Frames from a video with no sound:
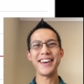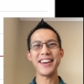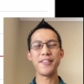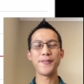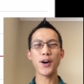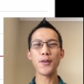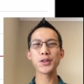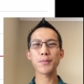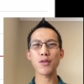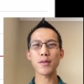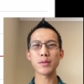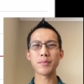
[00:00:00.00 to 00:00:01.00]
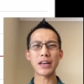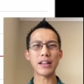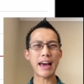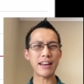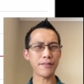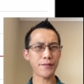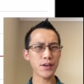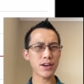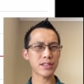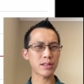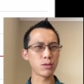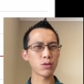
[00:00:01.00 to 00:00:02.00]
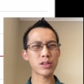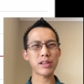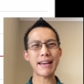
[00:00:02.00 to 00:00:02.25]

It involves a problem that at first looks